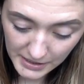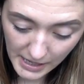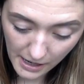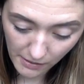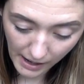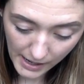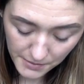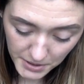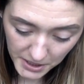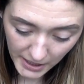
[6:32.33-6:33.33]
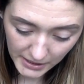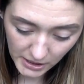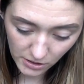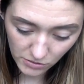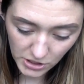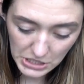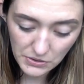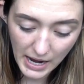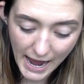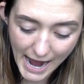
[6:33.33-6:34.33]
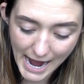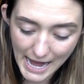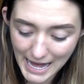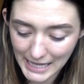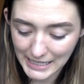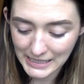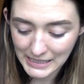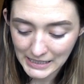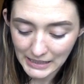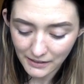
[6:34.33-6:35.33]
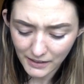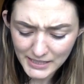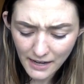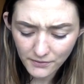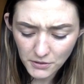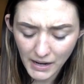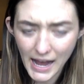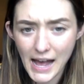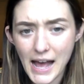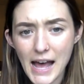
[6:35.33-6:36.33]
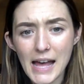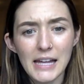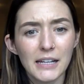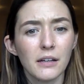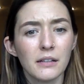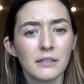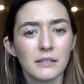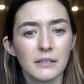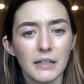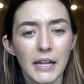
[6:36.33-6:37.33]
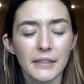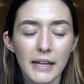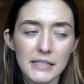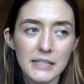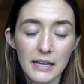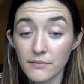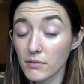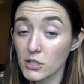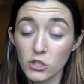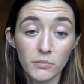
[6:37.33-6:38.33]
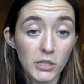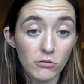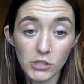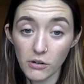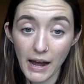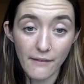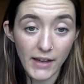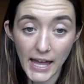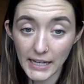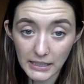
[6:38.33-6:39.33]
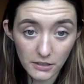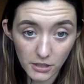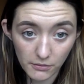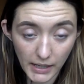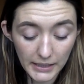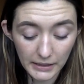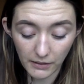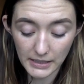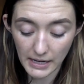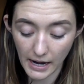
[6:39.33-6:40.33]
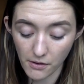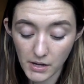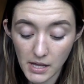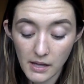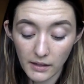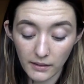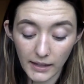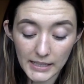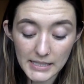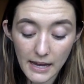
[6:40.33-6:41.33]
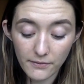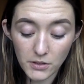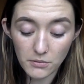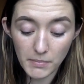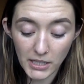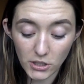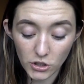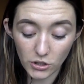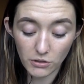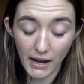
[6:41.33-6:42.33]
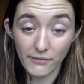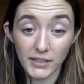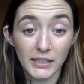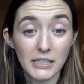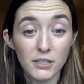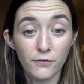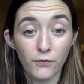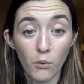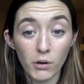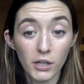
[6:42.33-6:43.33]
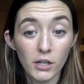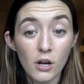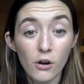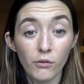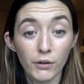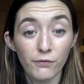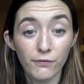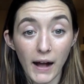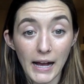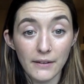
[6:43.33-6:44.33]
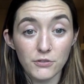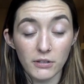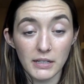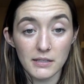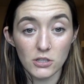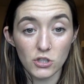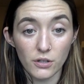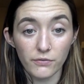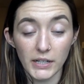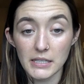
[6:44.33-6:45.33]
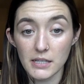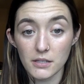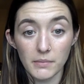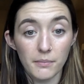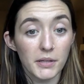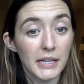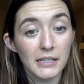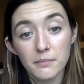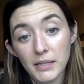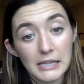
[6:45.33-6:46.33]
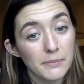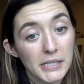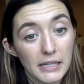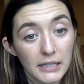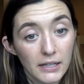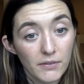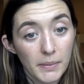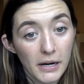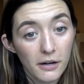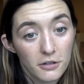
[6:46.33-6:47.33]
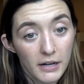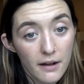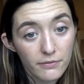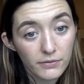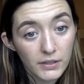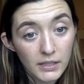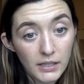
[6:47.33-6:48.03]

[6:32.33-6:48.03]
Now, I would like you to add, let's have you add, assuming you don't have any in your writing right now, let's have you make sure you have at least 4 or 5 transitional phrases. Remember, they can be at the beginning of a paragraph,